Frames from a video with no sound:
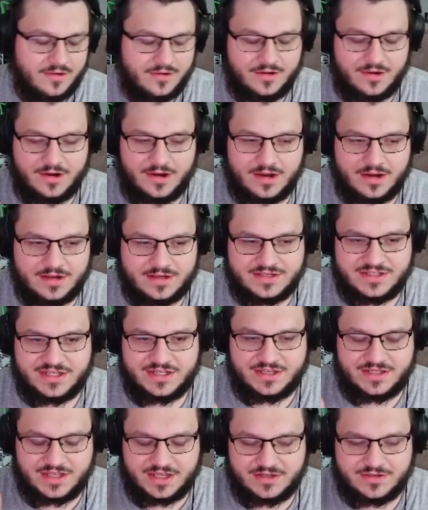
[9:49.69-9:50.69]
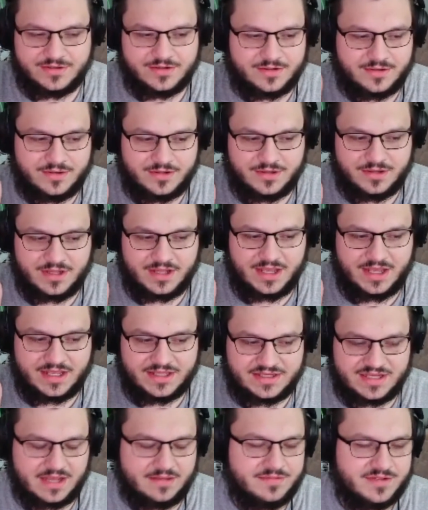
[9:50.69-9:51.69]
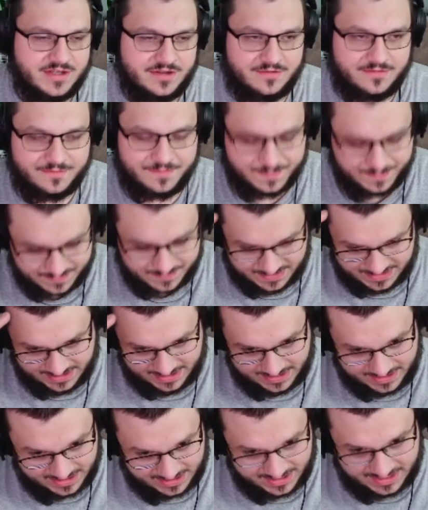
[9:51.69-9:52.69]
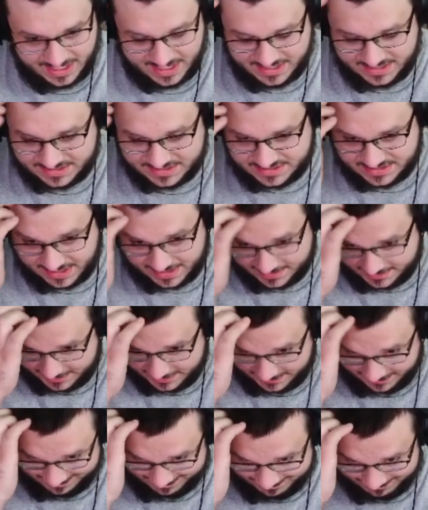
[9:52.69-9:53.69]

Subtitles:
or Central time zone in the United States.